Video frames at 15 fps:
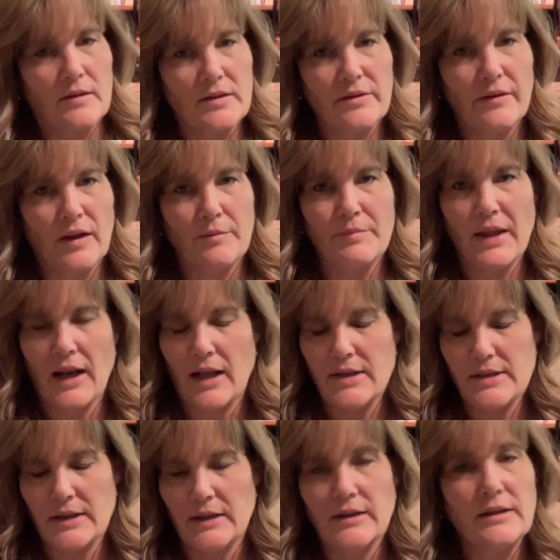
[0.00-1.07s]
Develop that
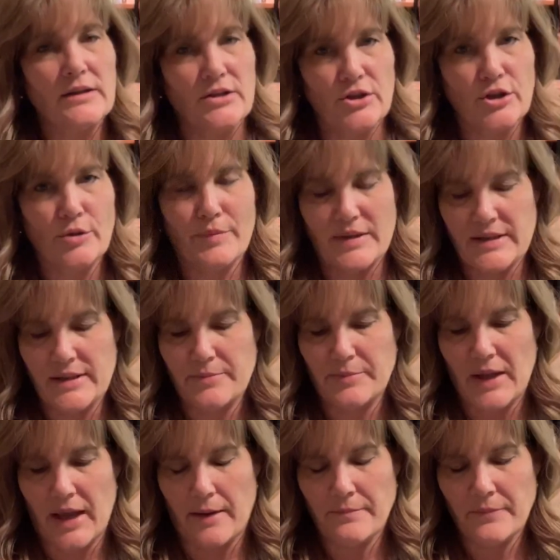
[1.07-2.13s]
idea into your business
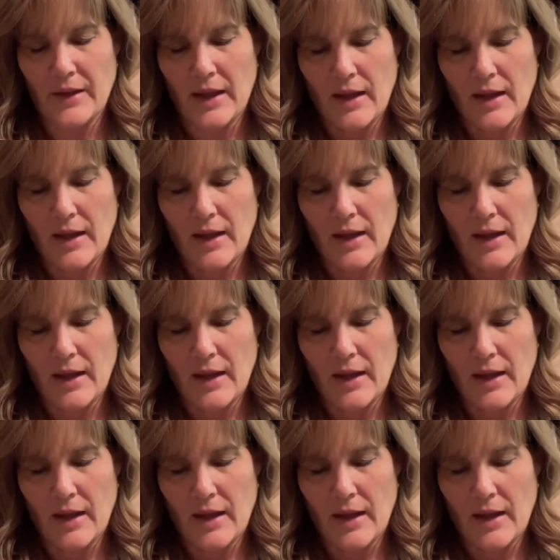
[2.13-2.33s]
plan.